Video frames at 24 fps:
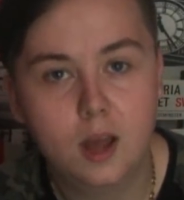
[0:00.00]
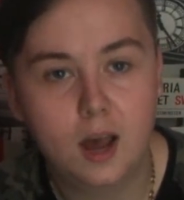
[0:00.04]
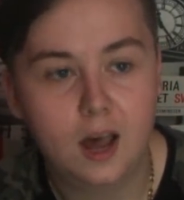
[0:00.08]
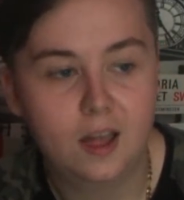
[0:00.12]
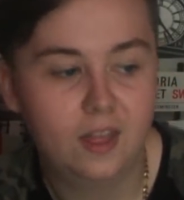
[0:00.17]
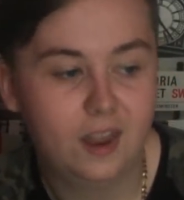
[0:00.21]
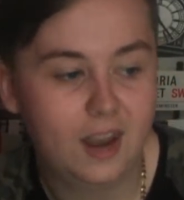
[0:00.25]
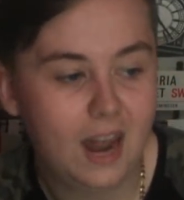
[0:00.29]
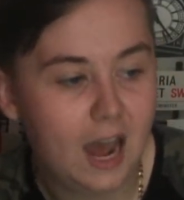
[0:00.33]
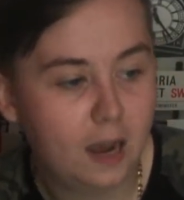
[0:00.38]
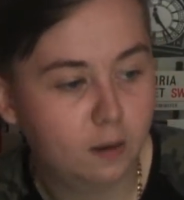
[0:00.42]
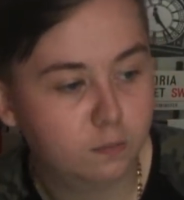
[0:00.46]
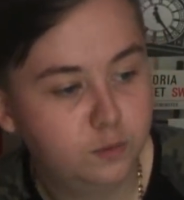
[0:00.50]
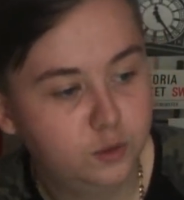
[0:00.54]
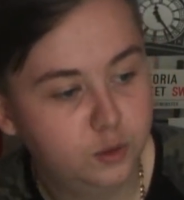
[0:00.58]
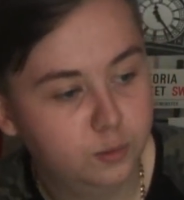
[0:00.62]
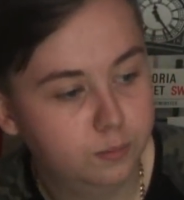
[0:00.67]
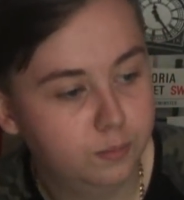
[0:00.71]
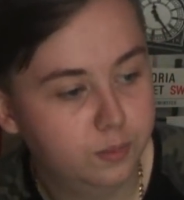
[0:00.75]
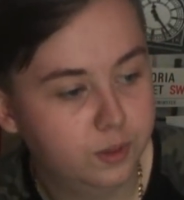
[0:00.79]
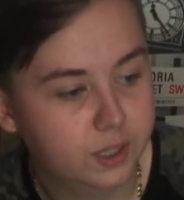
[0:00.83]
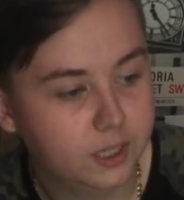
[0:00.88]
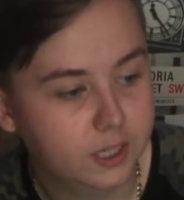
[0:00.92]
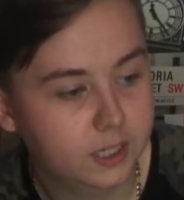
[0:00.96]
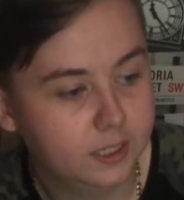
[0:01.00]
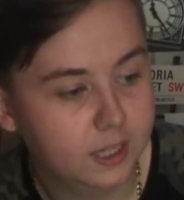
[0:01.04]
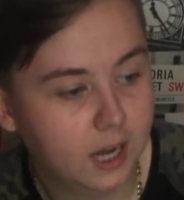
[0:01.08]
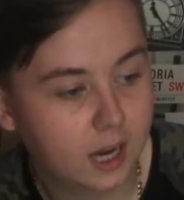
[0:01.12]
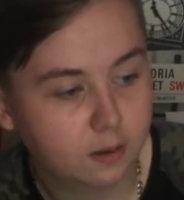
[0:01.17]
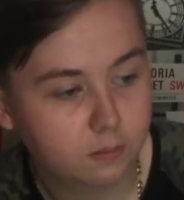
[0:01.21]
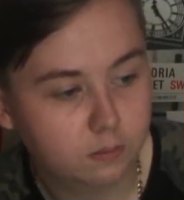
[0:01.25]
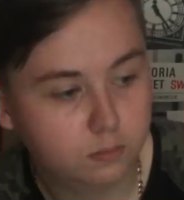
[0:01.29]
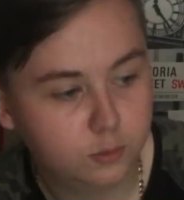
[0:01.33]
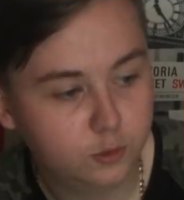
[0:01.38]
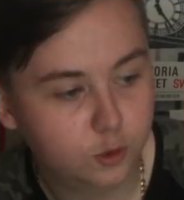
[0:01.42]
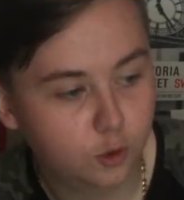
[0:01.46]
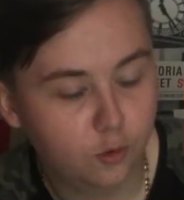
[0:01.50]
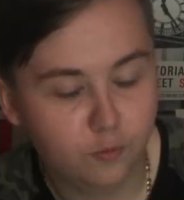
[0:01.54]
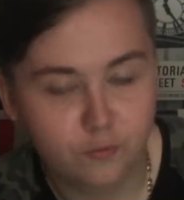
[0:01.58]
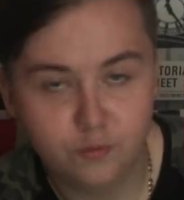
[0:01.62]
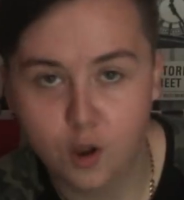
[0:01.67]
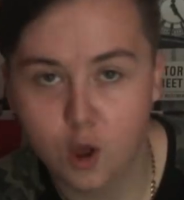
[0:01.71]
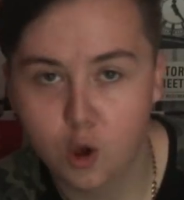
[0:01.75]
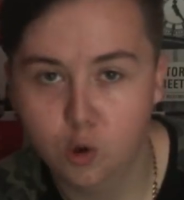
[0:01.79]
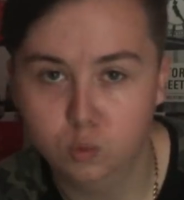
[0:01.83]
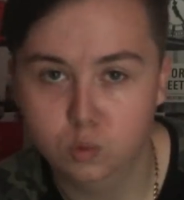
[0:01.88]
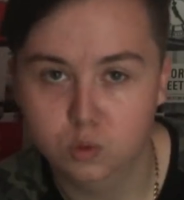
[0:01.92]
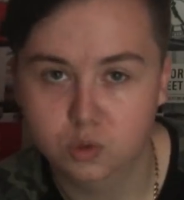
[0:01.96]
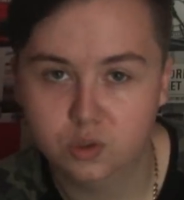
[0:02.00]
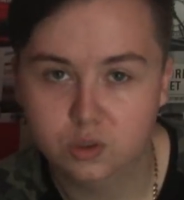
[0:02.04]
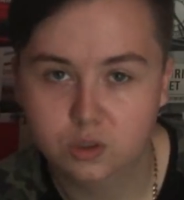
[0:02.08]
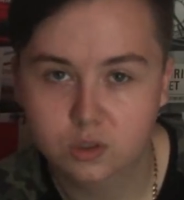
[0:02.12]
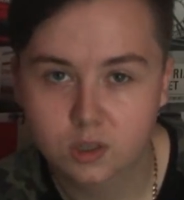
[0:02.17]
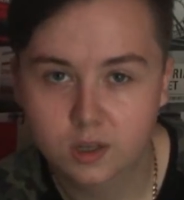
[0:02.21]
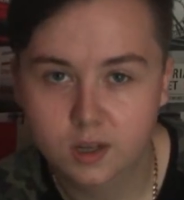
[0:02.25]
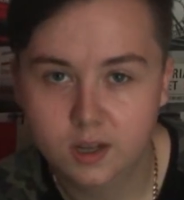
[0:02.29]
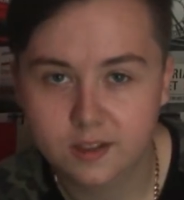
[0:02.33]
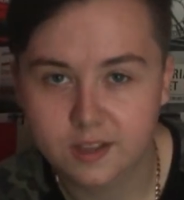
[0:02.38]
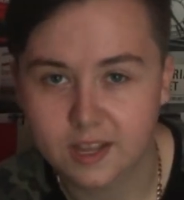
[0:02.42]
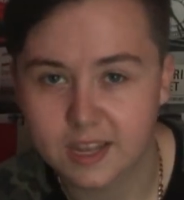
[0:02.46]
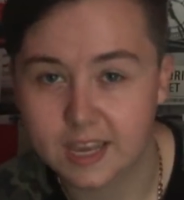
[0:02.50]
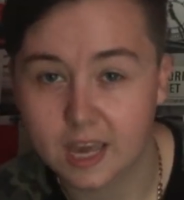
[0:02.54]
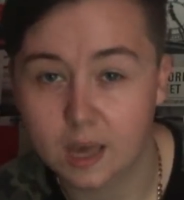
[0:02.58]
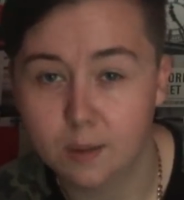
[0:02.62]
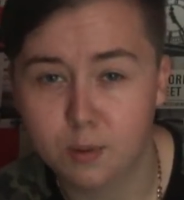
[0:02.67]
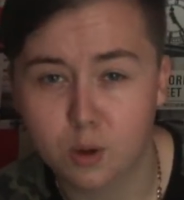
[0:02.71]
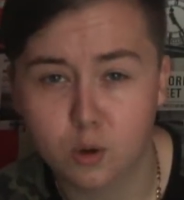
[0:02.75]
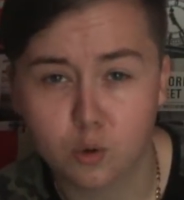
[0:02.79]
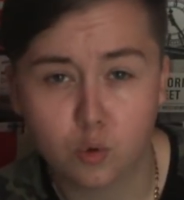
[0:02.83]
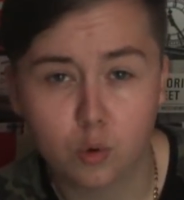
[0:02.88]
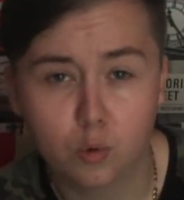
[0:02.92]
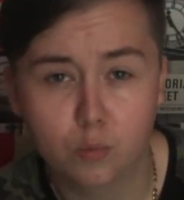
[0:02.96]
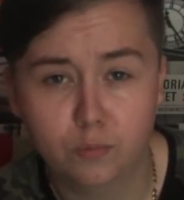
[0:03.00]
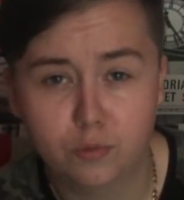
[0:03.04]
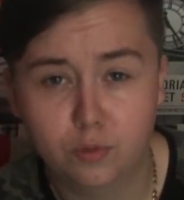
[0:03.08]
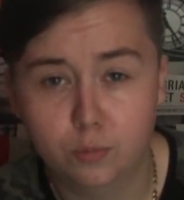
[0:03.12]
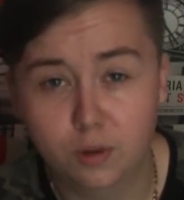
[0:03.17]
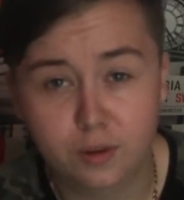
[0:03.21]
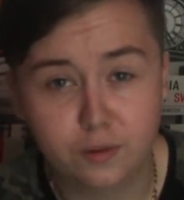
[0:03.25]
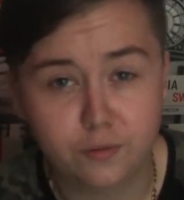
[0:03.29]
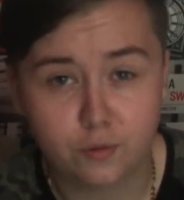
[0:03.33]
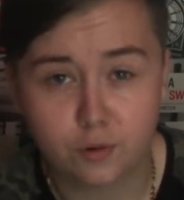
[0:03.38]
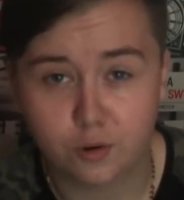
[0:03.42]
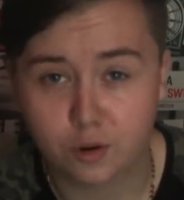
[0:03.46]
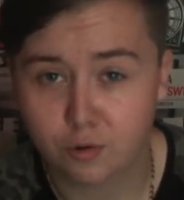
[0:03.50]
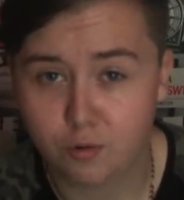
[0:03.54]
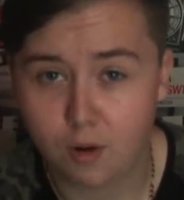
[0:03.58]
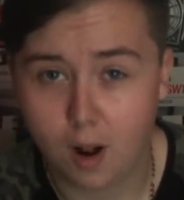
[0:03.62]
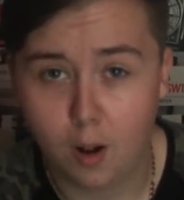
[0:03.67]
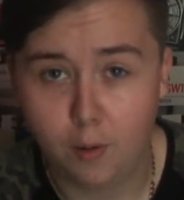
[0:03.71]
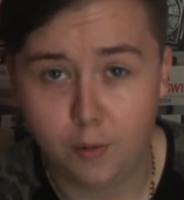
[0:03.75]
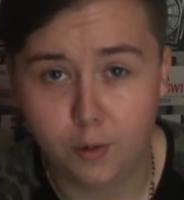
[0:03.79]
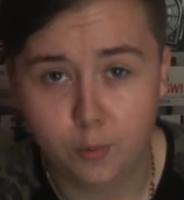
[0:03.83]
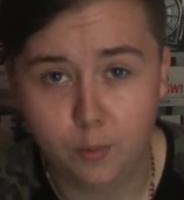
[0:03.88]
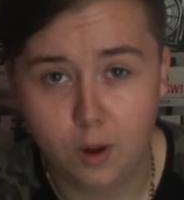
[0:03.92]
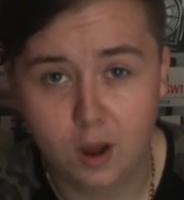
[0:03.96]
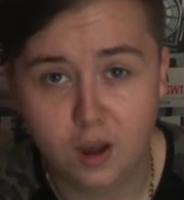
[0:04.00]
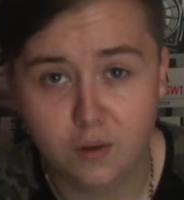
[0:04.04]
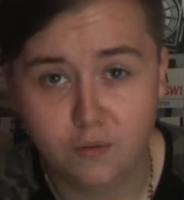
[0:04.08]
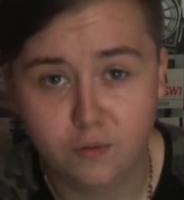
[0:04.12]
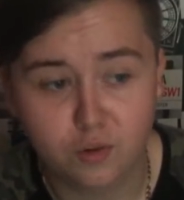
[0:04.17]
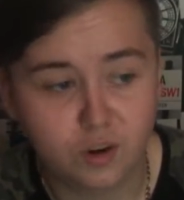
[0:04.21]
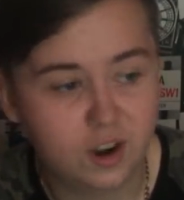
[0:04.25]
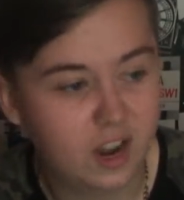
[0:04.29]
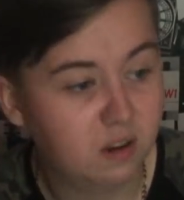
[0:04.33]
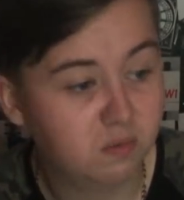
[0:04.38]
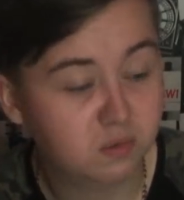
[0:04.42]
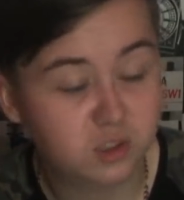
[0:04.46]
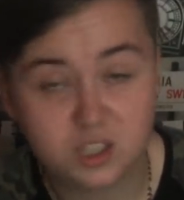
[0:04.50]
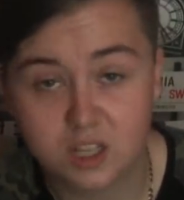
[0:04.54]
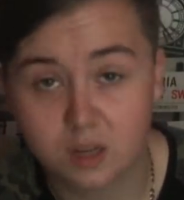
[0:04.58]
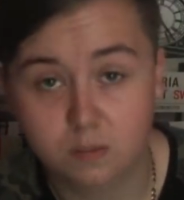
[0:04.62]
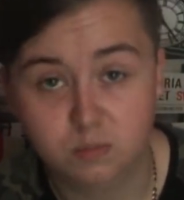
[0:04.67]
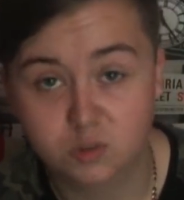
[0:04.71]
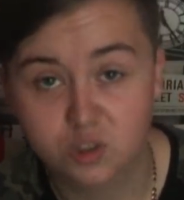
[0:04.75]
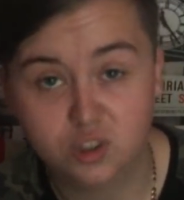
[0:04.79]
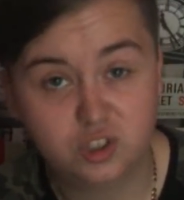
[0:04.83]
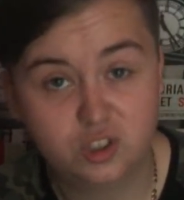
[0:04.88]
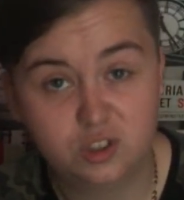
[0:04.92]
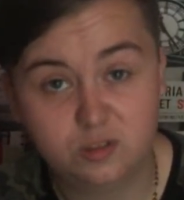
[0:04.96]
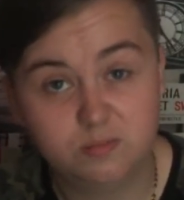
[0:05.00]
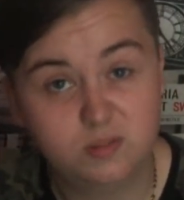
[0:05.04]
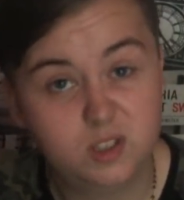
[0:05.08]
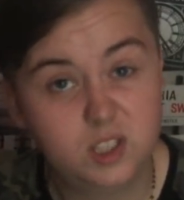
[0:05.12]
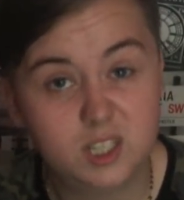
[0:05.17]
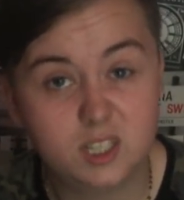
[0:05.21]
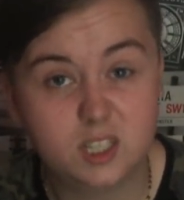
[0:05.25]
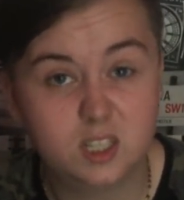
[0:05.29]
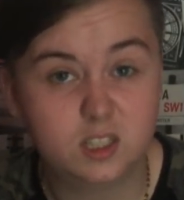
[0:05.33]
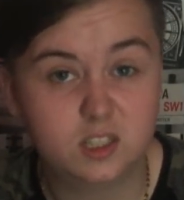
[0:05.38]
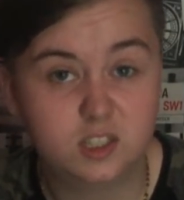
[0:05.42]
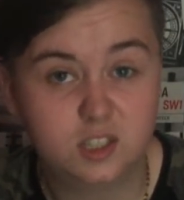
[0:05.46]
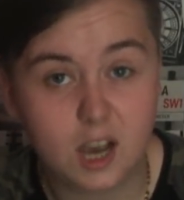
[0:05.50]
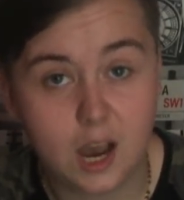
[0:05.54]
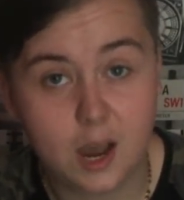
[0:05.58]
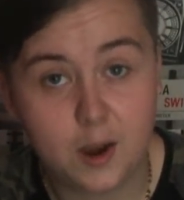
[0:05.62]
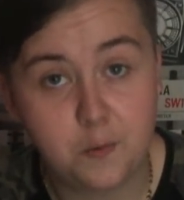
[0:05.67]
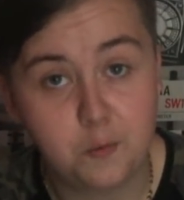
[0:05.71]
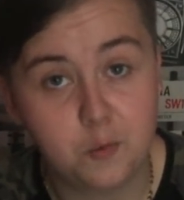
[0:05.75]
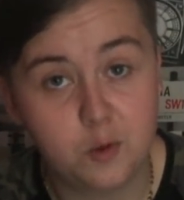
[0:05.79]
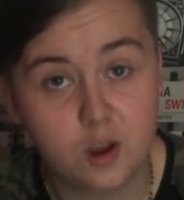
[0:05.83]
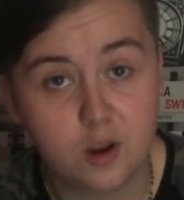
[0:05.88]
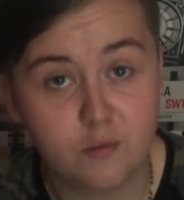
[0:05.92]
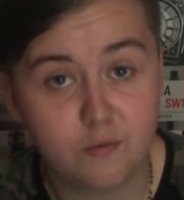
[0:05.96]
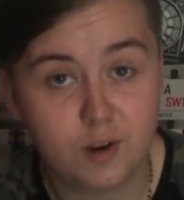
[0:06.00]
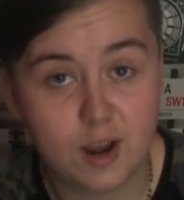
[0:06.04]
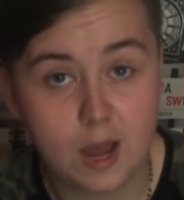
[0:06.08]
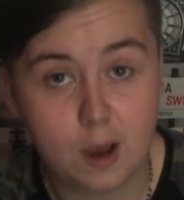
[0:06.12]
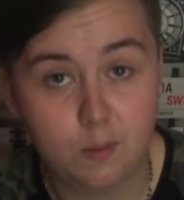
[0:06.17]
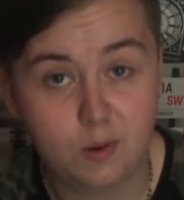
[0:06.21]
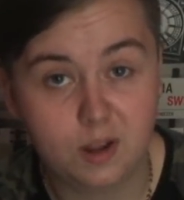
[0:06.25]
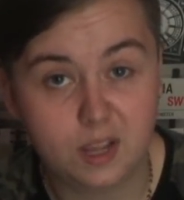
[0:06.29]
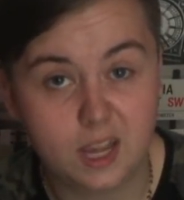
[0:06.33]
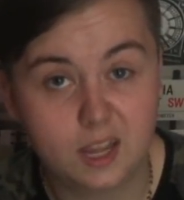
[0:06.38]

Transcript: and then have somebody that sort of knows that you get a bit uncomfortable if you're in a crowd or whatever, and ask them, just sit to the side with you every now and